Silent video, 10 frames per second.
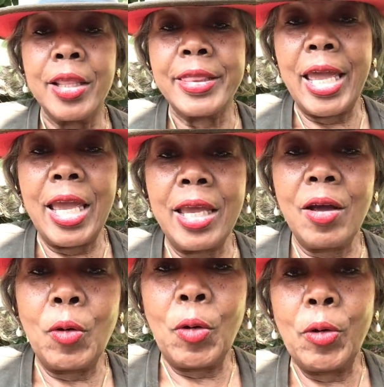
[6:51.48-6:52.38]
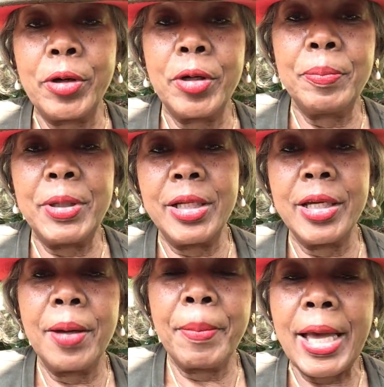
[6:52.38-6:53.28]
they ordered me to
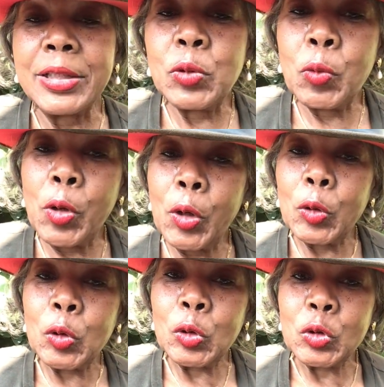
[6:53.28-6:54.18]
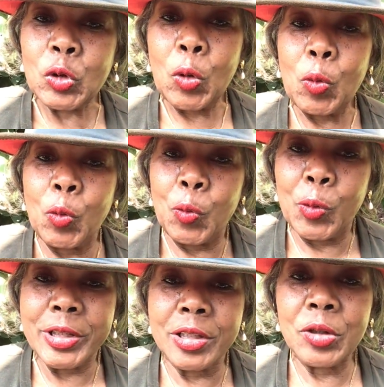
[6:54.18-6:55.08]
come back to work. So
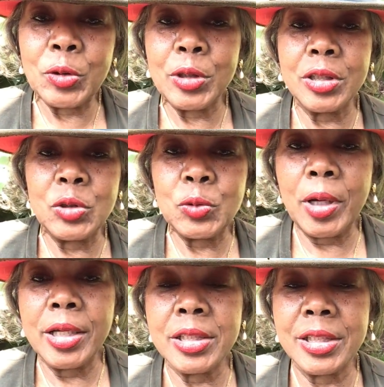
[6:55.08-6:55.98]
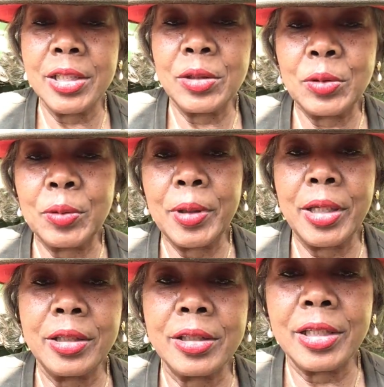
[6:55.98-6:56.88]
what's a girl to do? I was single
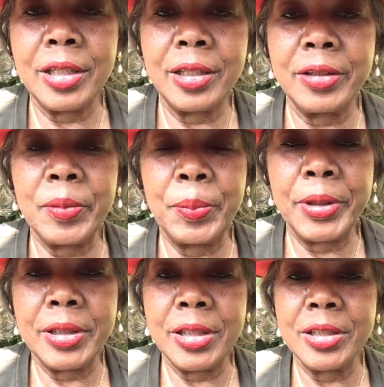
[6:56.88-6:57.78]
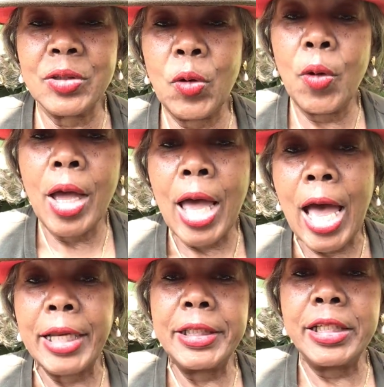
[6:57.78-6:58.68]
and independent, so
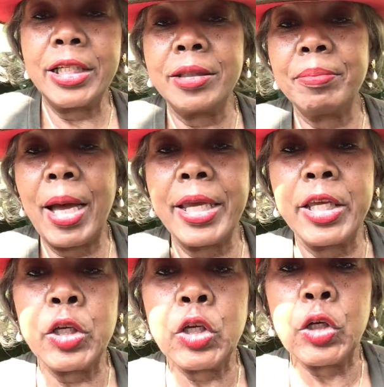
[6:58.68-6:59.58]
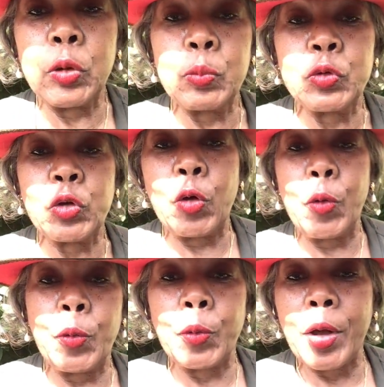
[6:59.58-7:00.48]
I needed my income,
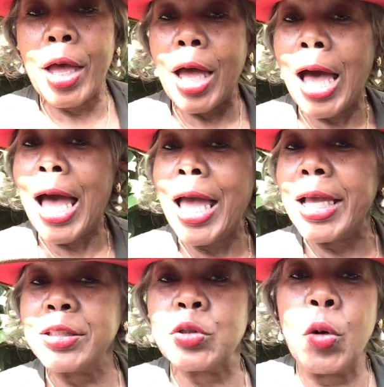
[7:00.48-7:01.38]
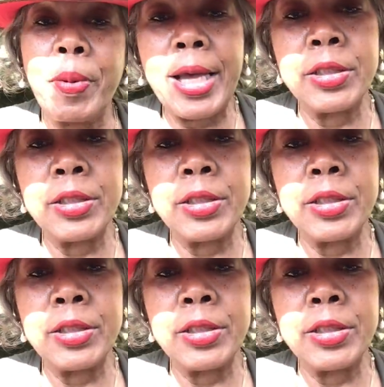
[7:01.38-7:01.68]
so I had to go back